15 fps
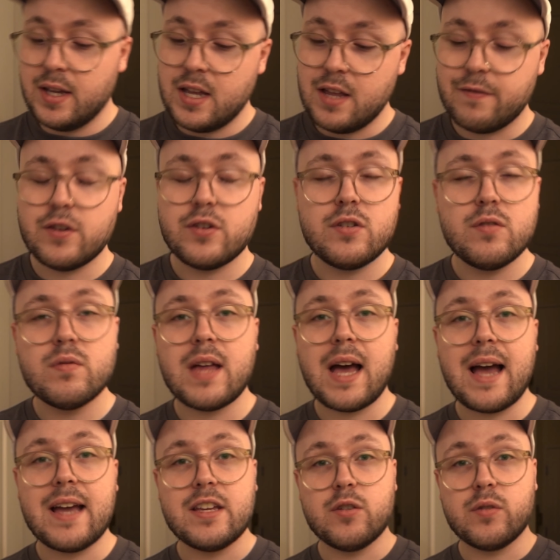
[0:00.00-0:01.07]
If you do
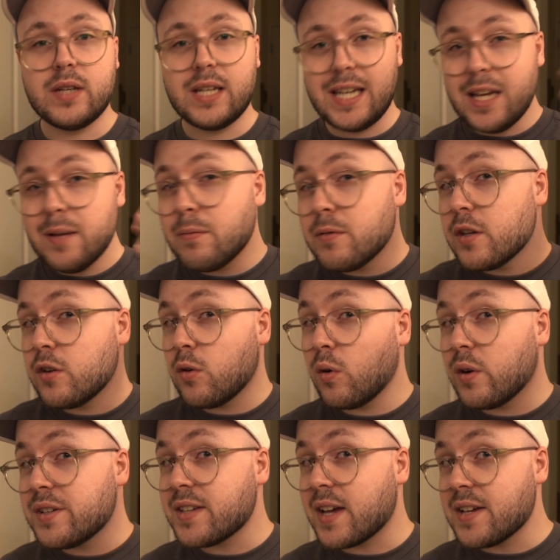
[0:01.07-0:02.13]
that, you keep the
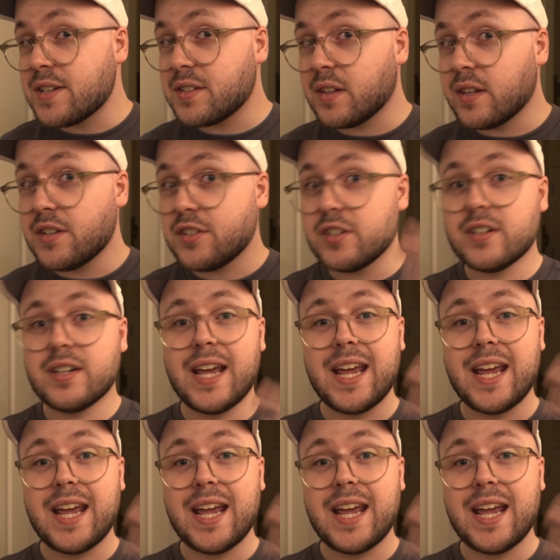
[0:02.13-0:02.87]
noise isolation